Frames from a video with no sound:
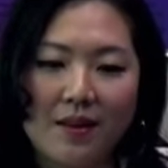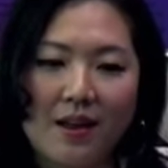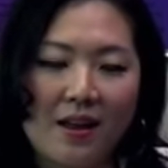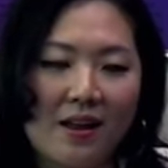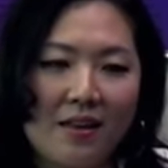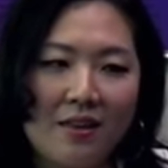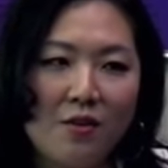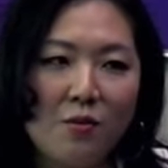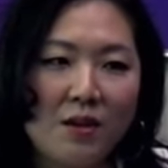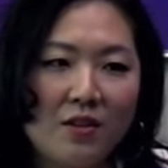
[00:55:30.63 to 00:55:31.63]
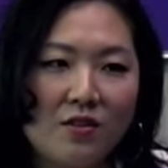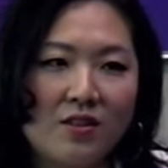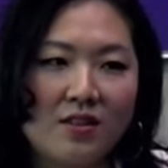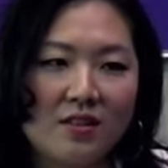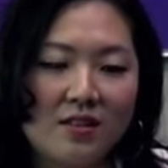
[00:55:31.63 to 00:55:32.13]
I, I think it will be
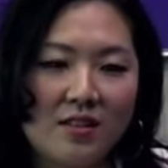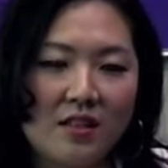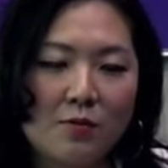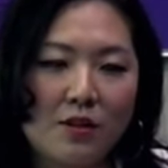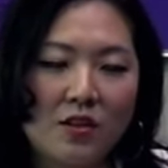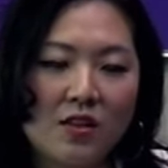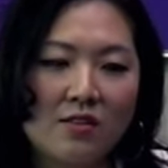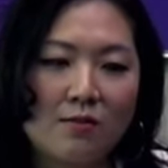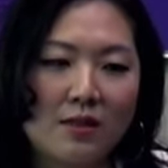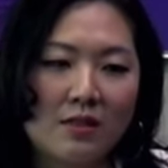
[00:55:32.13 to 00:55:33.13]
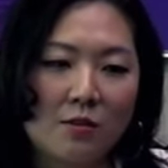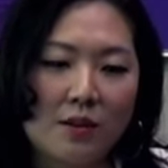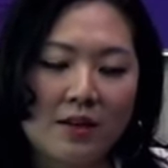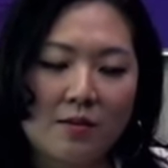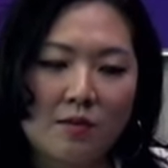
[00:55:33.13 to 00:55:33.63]
interesting to see, especially as Mixer
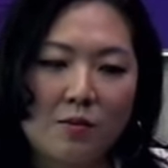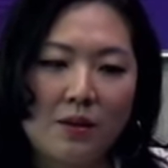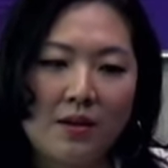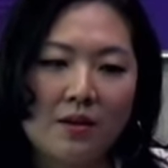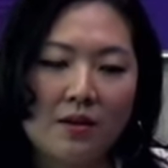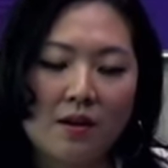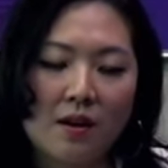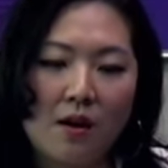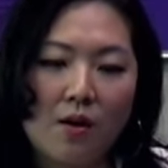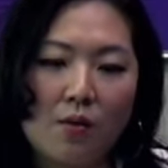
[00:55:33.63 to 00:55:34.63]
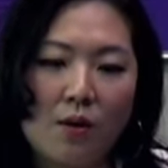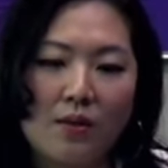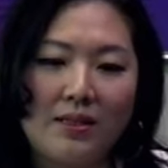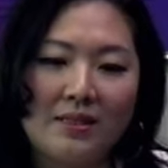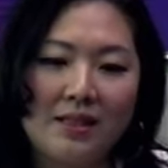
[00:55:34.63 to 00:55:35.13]
becomes bigger, what
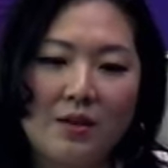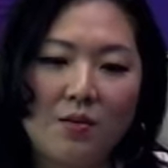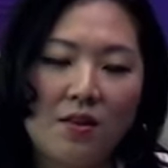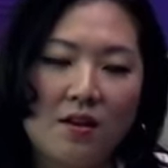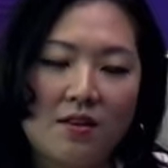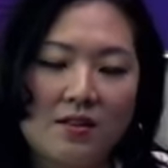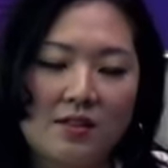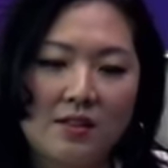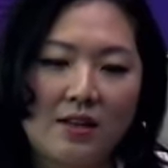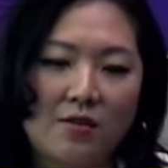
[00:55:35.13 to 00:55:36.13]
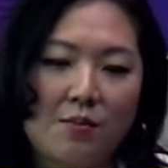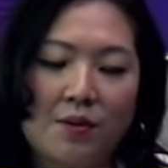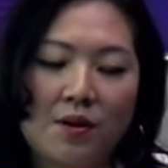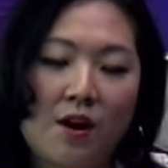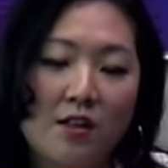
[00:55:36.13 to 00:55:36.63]
we see with all this kind of
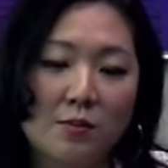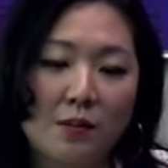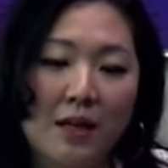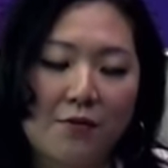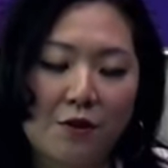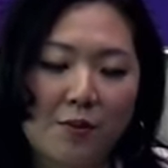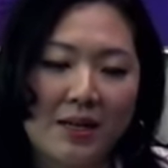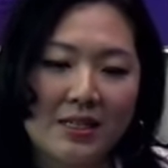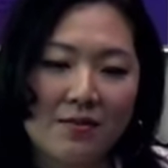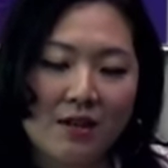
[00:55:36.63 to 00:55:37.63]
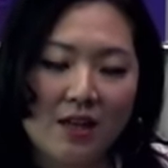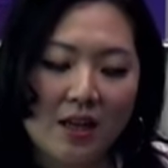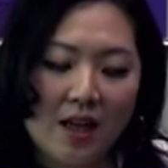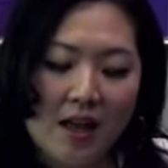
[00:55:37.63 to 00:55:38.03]
cross-platform activity.